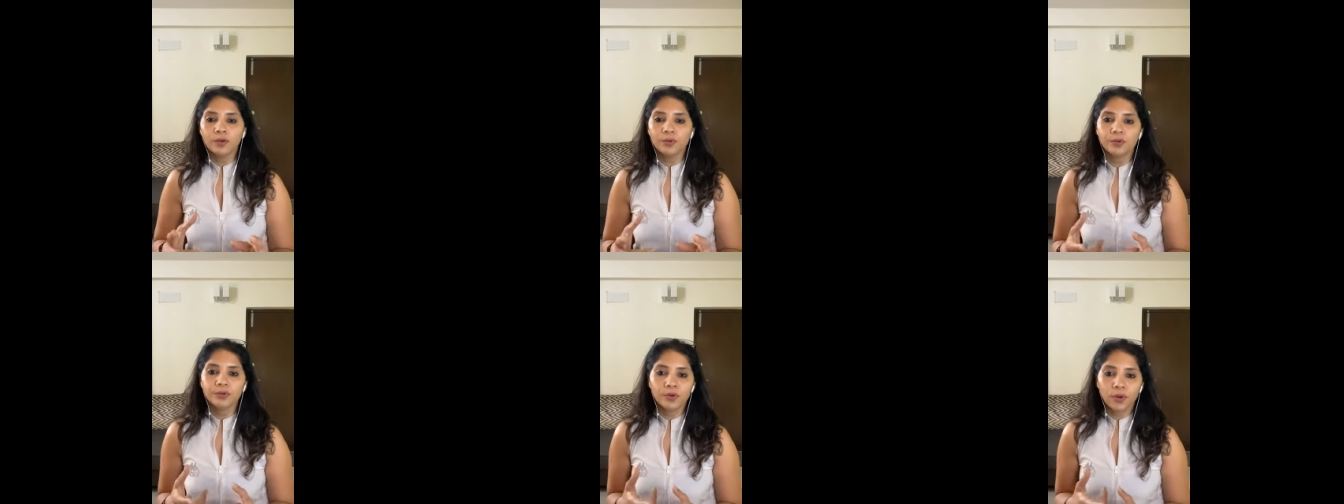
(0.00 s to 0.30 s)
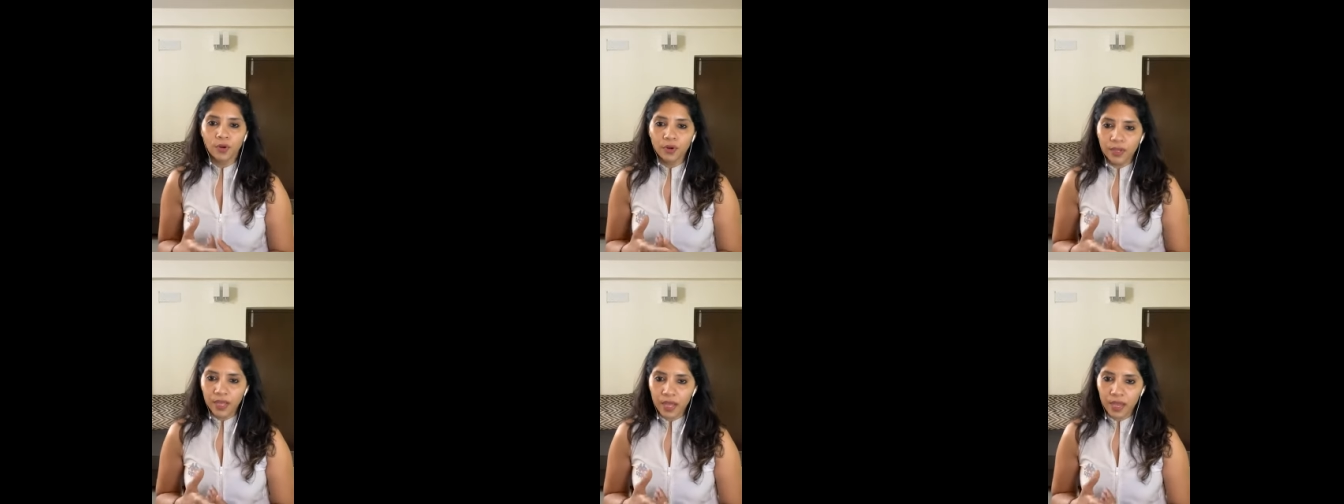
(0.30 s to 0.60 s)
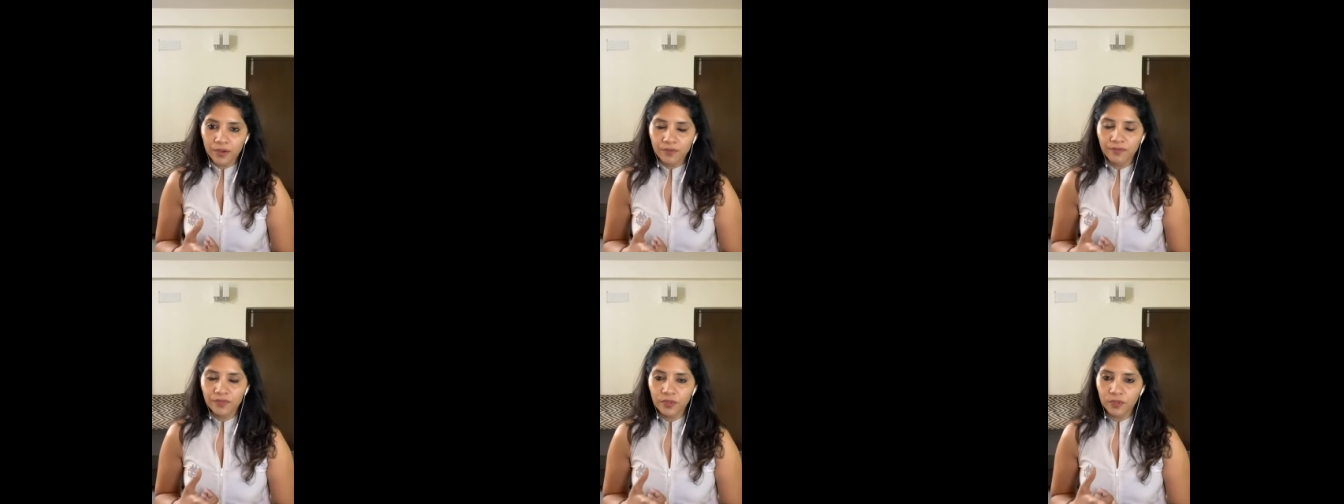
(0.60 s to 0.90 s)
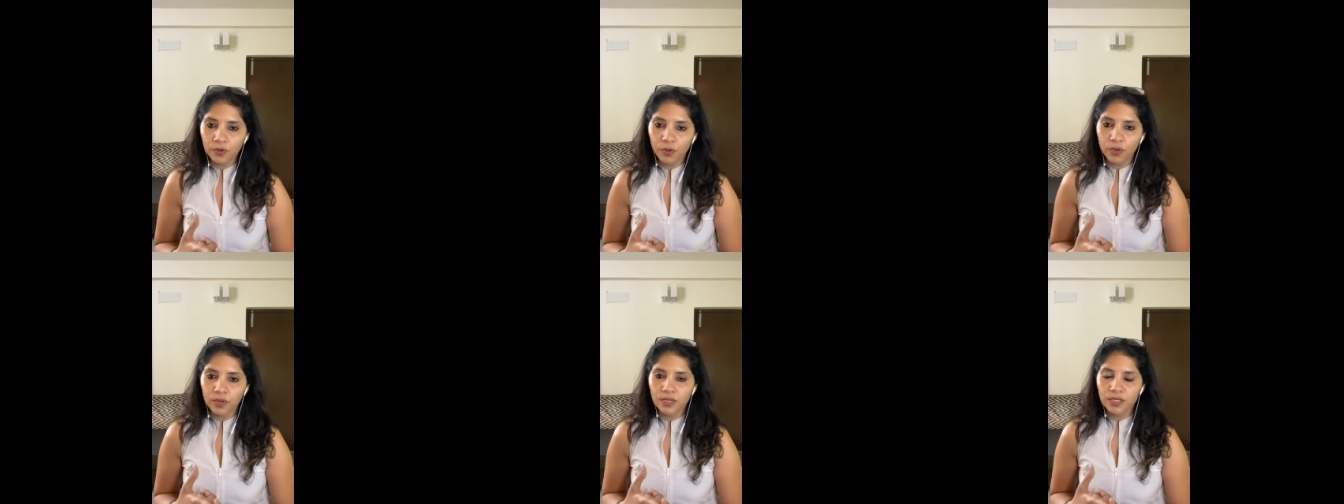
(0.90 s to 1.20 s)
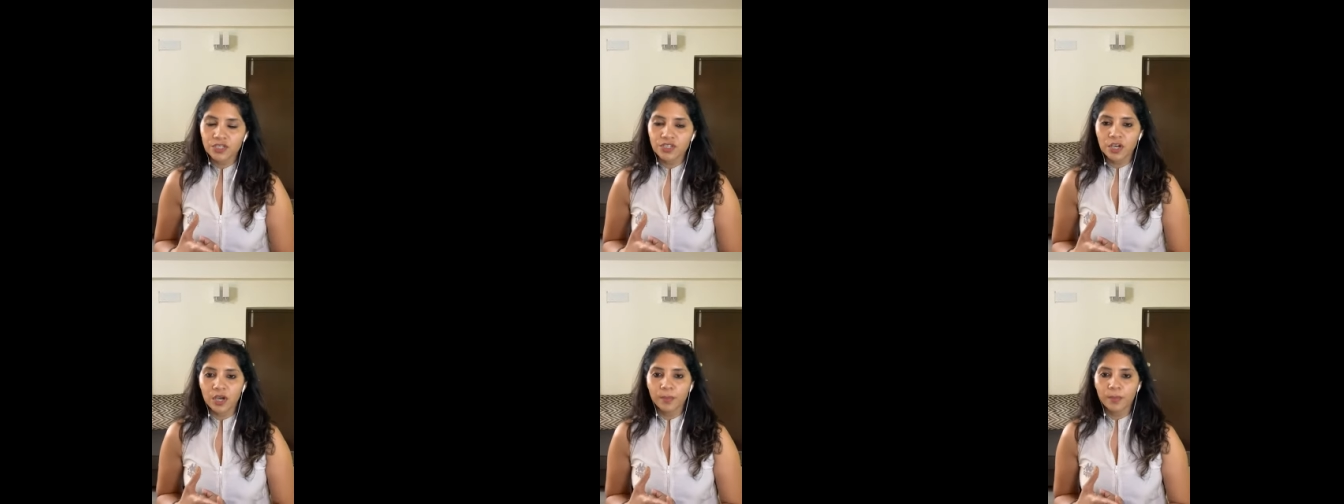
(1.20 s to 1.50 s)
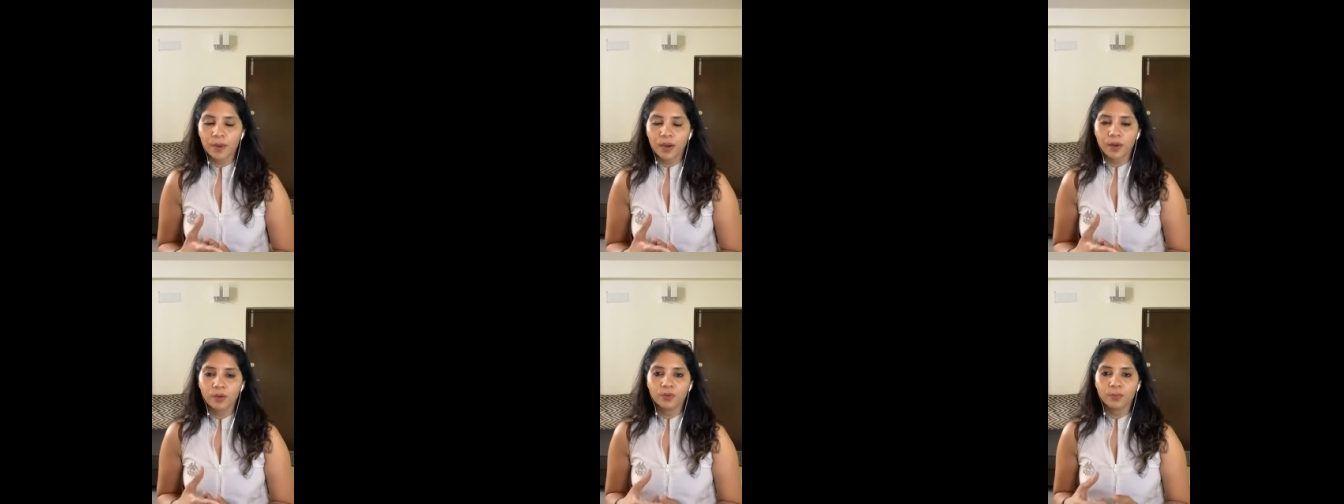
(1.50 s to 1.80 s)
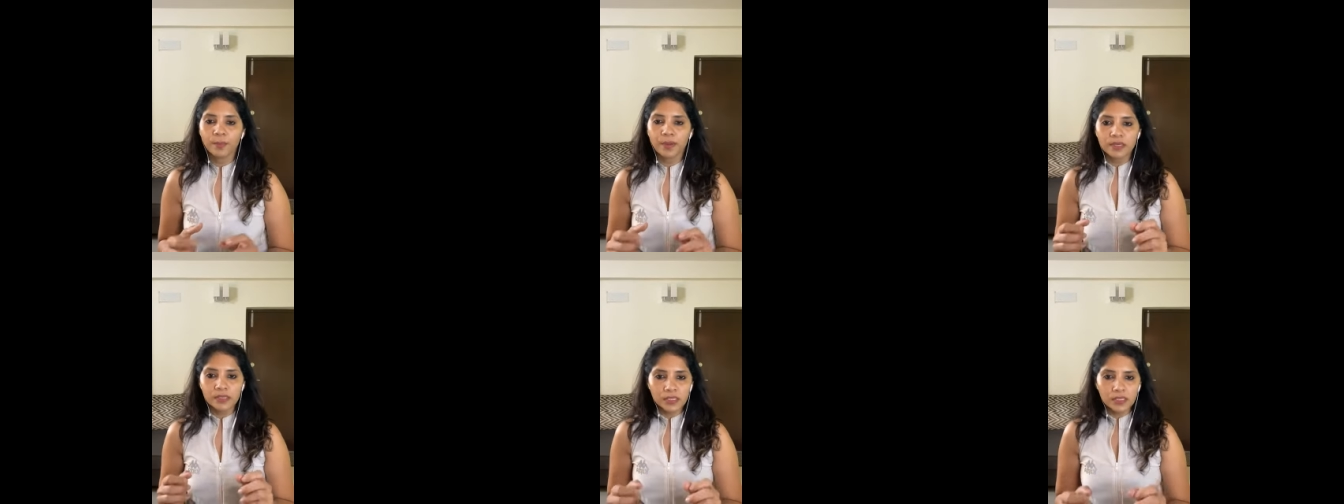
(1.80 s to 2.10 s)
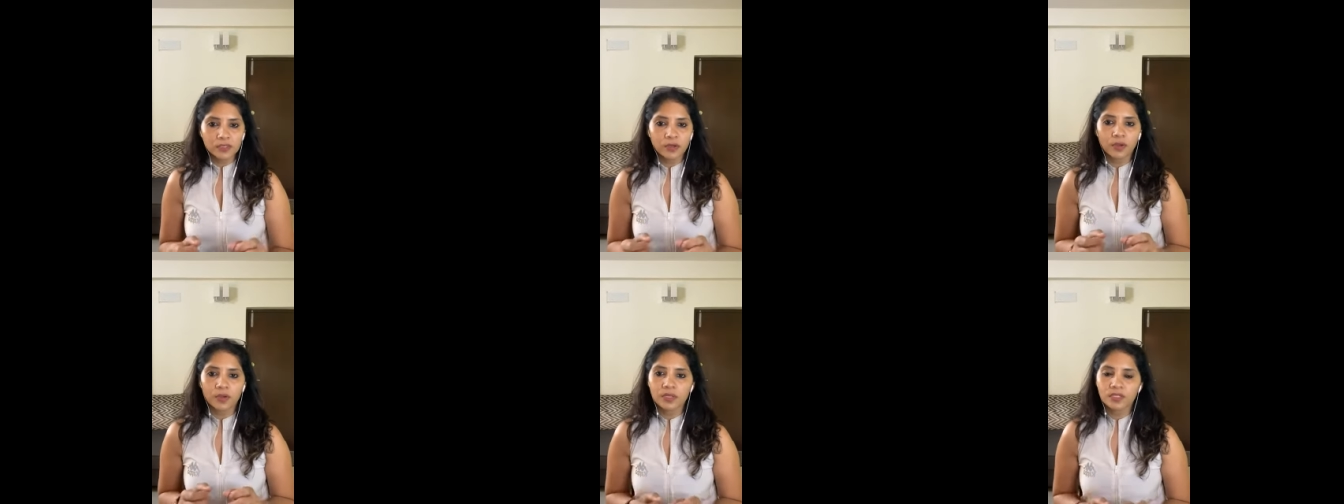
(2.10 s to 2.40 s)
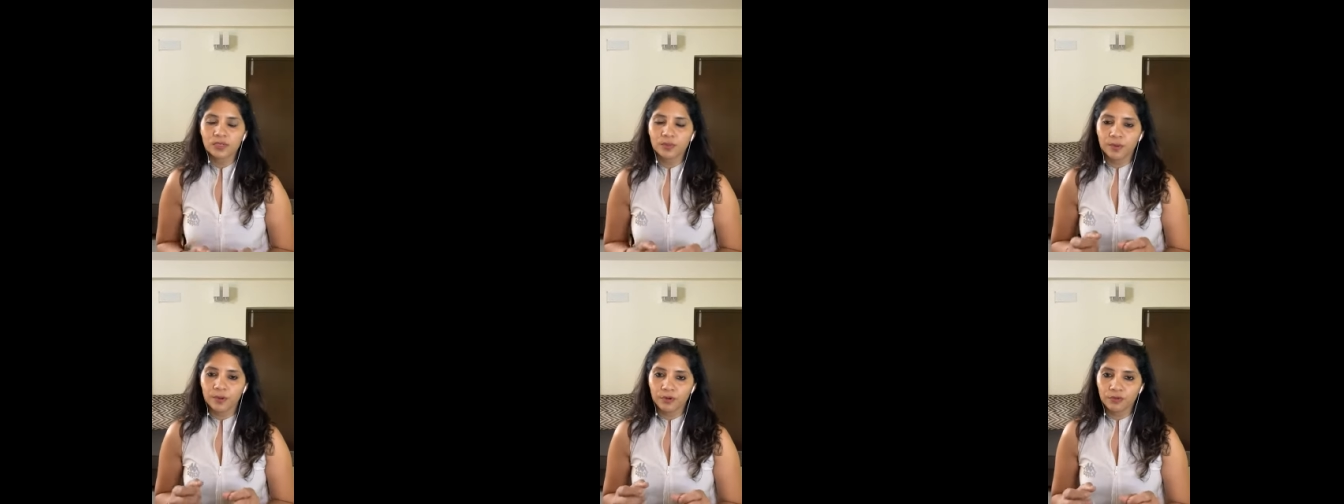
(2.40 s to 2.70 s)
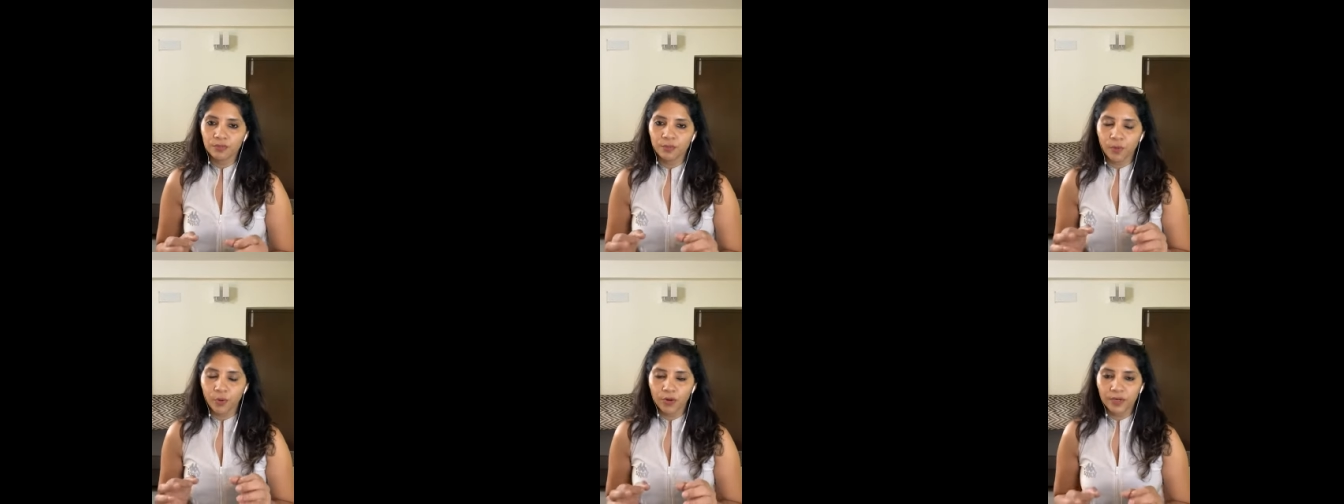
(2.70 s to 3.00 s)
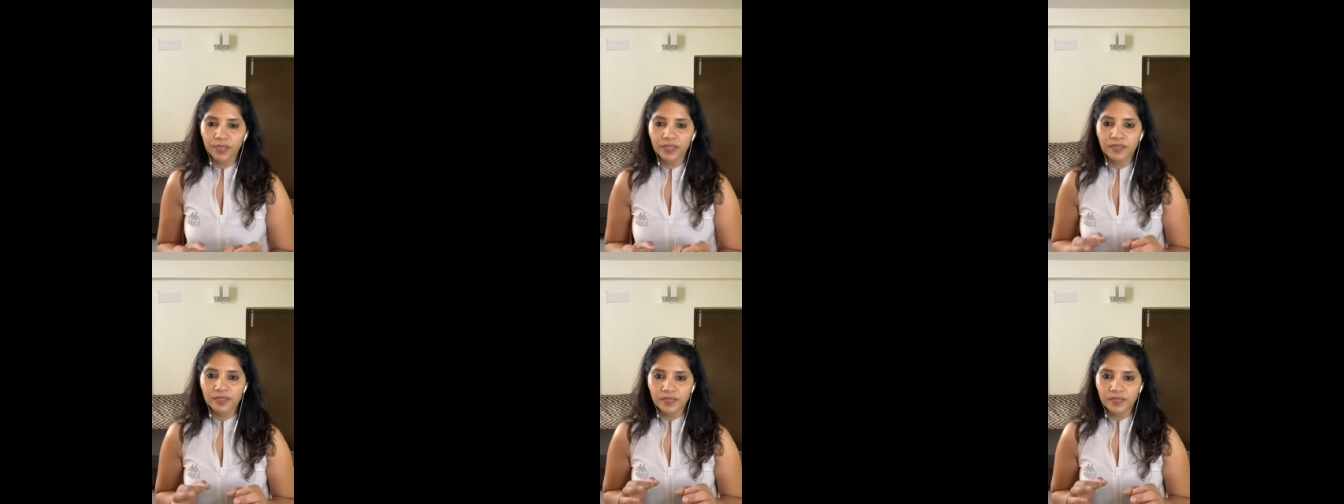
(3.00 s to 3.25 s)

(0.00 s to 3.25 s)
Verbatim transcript: do not have the knowledge about basic knowledge about body's